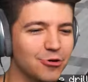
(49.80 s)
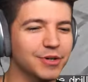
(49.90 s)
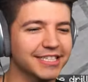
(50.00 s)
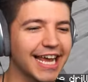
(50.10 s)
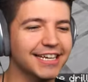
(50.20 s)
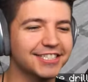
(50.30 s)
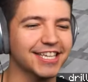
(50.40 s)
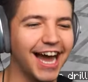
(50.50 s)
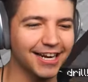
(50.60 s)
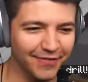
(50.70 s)
who is
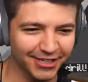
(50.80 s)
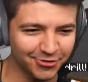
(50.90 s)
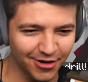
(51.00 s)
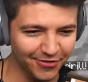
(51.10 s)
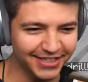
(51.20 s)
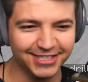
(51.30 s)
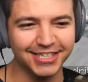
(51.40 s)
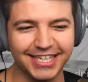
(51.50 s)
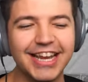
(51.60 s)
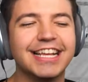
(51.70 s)
inside of a drill? This
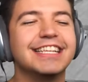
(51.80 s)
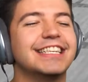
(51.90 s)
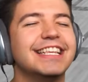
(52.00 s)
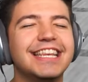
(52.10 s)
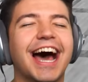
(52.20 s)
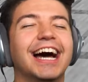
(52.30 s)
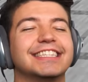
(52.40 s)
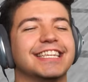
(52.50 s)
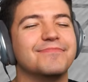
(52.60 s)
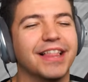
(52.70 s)
just does not
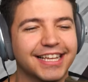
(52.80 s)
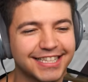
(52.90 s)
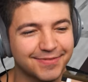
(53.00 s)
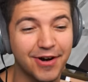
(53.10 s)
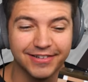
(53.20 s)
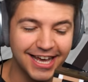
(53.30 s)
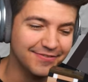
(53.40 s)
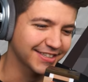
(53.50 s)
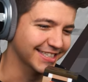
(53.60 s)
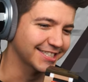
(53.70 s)
seem like a smart
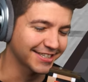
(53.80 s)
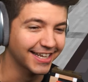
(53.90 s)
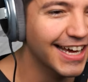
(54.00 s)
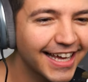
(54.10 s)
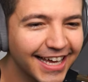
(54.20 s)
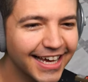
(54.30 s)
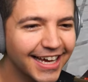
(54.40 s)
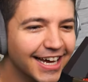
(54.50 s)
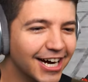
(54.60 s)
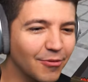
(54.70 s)
life decision.
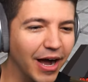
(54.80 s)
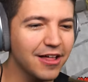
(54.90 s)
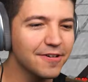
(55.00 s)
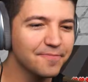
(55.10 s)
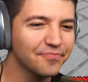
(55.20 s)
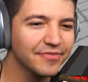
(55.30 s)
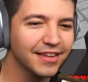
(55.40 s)
Well,